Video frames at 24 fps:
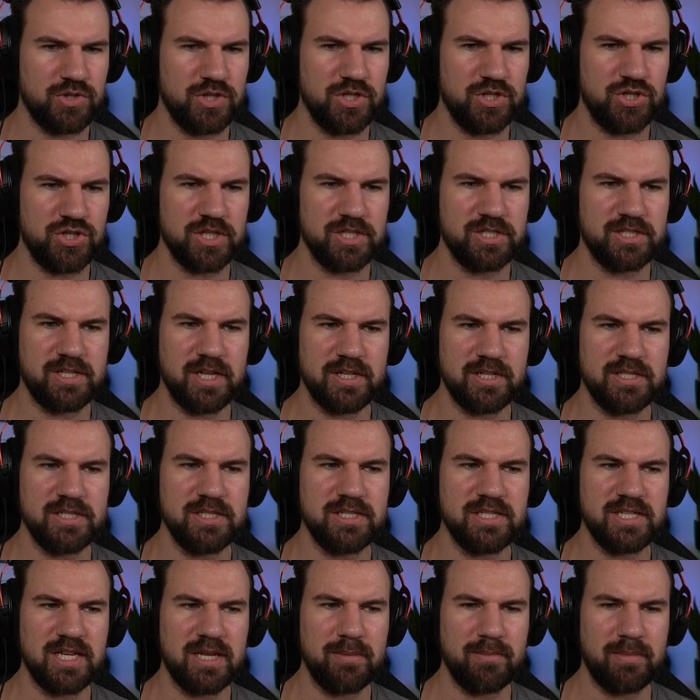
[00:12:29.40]
She just doesn't
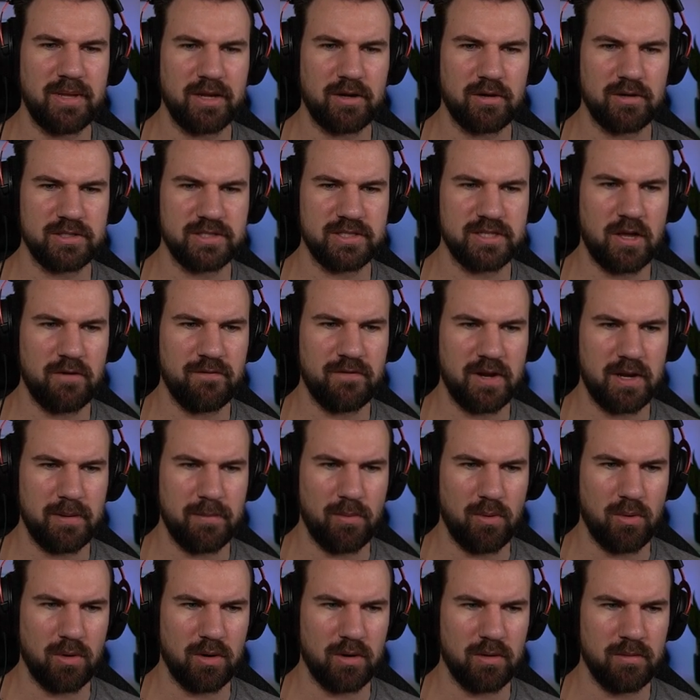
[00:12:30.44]
seem like herself
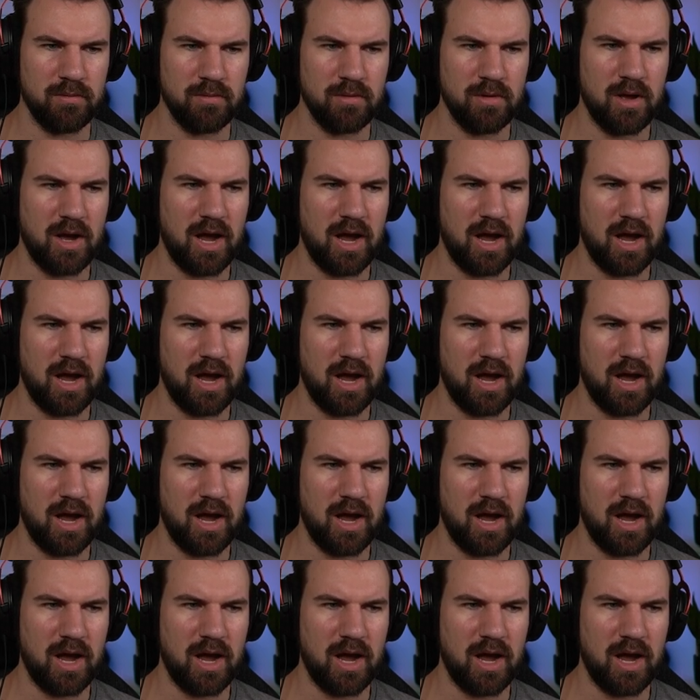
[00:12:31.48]
anymore.